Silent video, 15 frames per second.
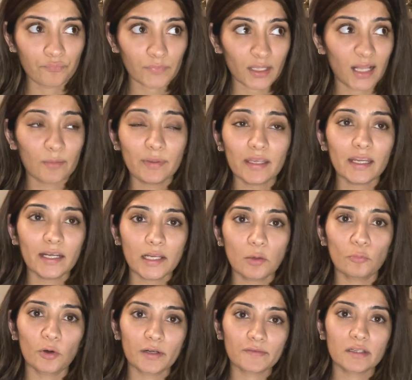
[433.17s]
I'll be eating
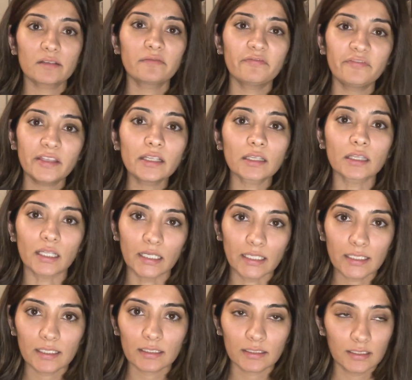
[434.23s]
whatever I feel
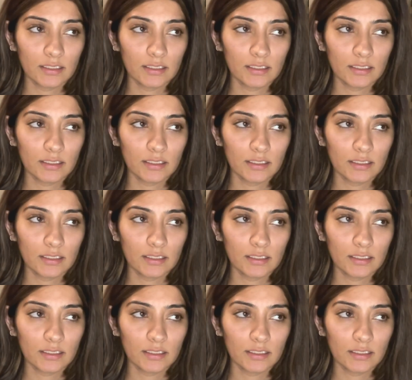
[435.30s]
like.